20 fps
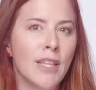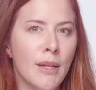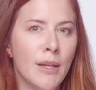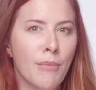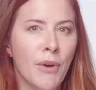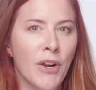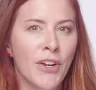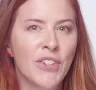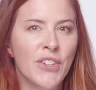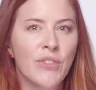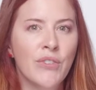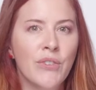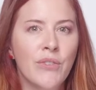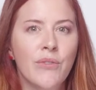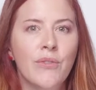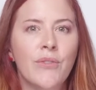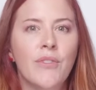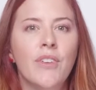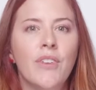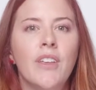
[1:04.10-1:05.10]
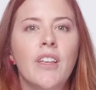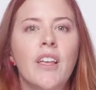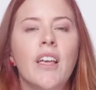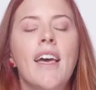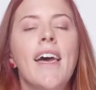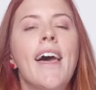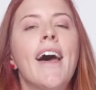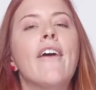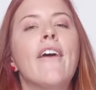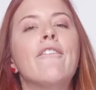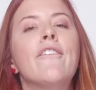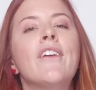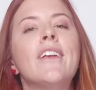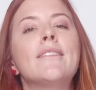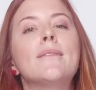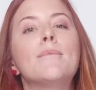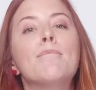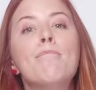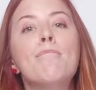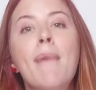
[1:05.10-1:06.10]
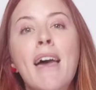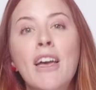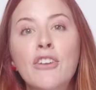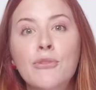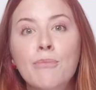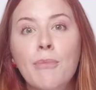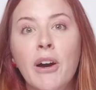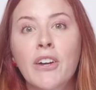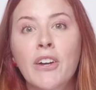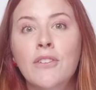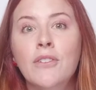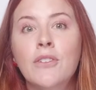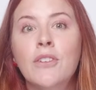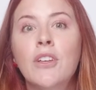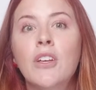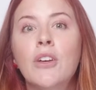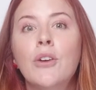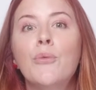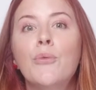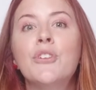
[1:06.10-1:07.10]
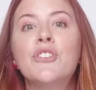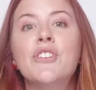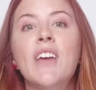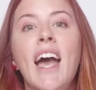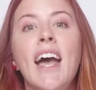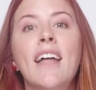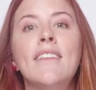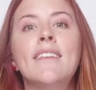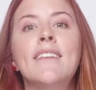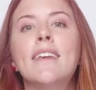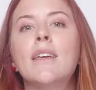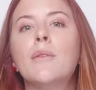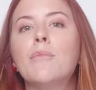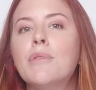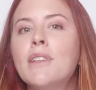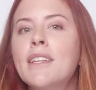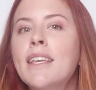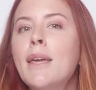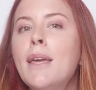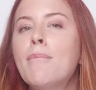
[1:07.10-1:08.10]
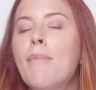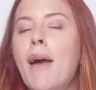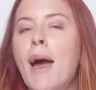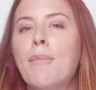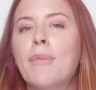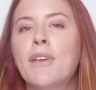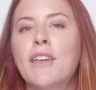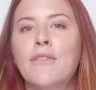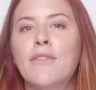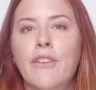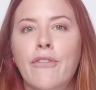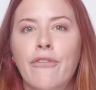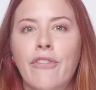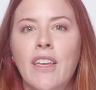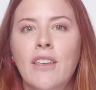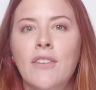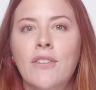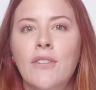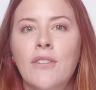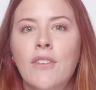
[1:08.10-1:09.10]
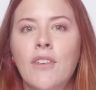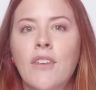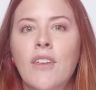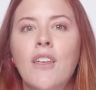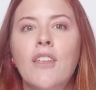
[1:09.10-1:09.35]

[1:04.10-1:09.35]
landmarks a face mesh model, which adds a complete mapping of the face.